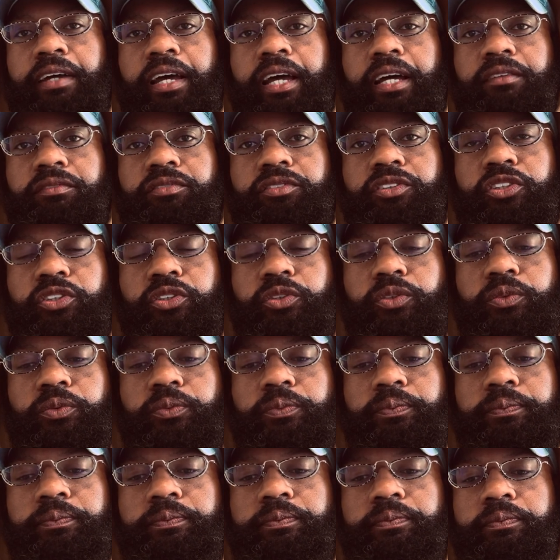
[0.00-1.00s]
have 2.
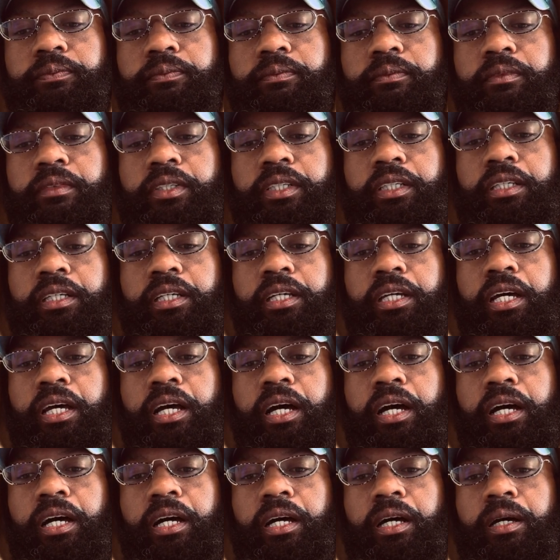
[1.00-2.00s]

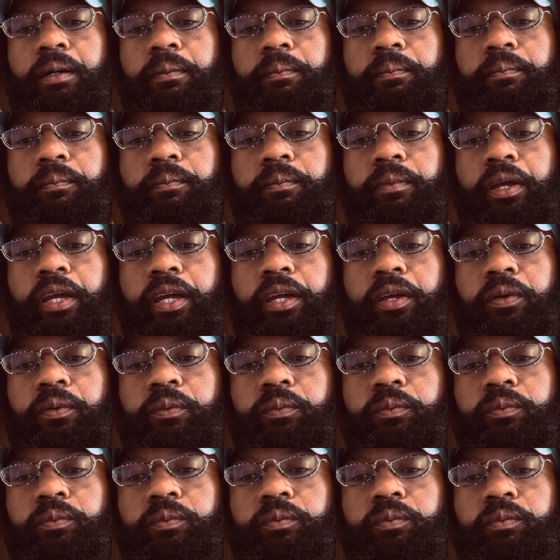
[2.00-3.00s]

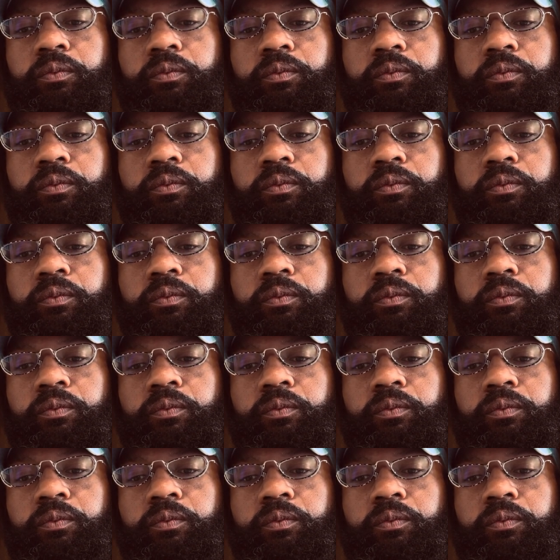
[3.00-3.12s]
And